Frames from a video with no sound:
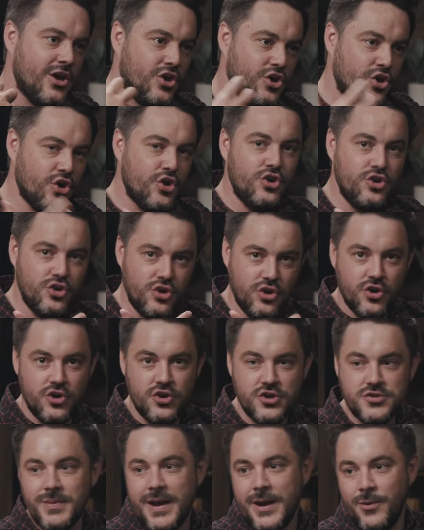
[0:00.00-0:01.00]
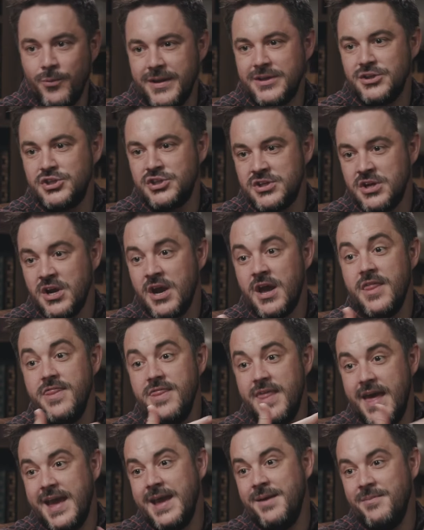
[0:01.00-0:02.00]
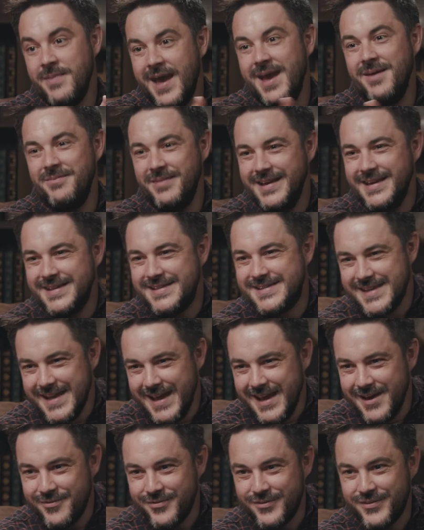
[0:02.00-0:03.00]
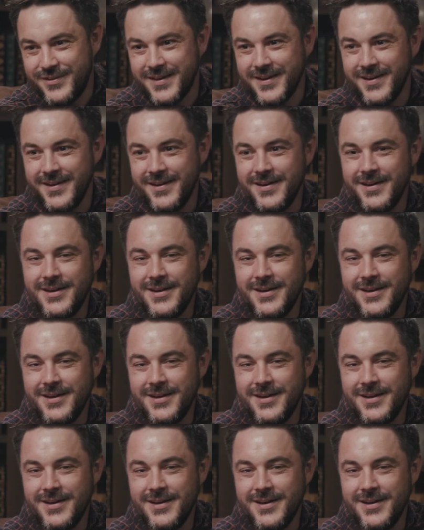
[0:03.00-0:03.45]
good news by which they may be saved. Mm-hmm.